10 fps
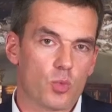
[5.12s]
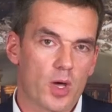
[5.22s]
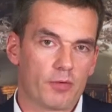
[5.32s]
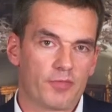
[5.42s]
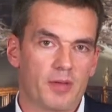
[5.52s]
one
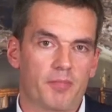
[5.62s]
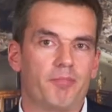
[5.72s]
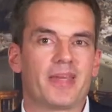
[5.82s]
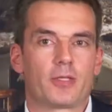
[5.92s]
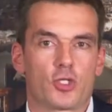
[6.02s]
of the
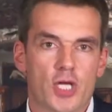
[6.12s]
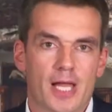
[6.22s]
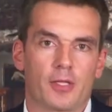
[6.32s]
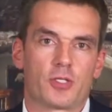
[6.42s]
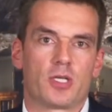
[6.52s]
biggest
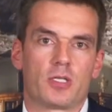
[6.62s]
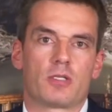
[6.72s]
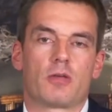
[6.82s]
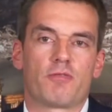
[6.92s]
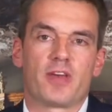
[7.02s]
challenges
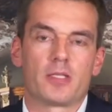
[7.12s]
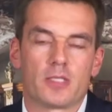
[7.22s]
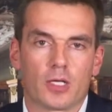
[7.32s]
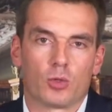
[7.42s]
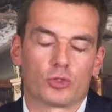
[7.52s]

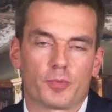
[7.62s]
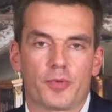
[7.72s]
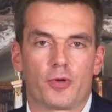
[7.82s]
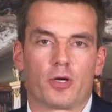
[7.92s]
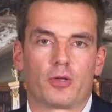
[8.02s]
facing an
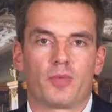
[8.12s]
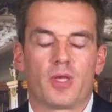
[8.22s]
entrepreneur,